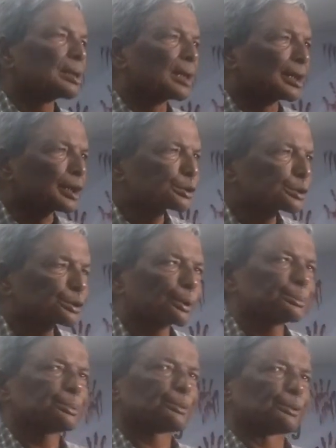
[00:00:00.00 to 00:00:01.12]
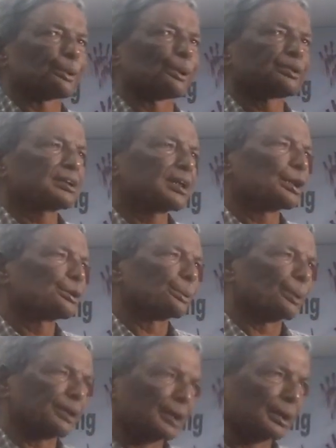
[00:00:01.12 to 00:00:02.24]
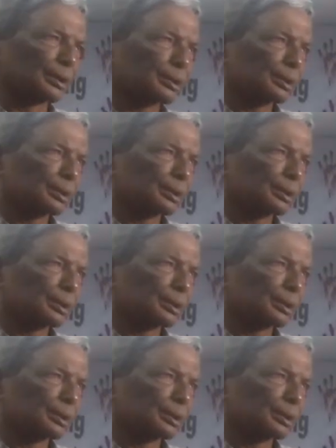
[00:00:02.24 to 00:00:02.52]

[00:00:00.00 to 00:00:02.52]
against of on-killed workers,